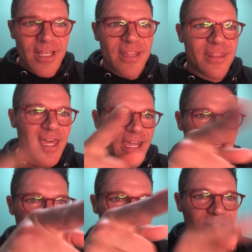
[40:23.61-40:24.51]

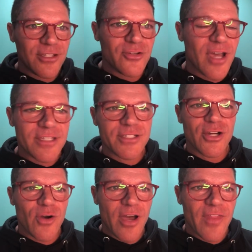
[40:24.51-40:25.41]
then you guys
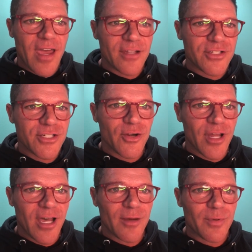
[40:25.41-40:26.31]
know how that showed
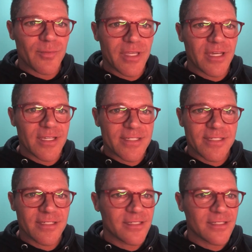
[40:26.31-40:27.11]
up, because,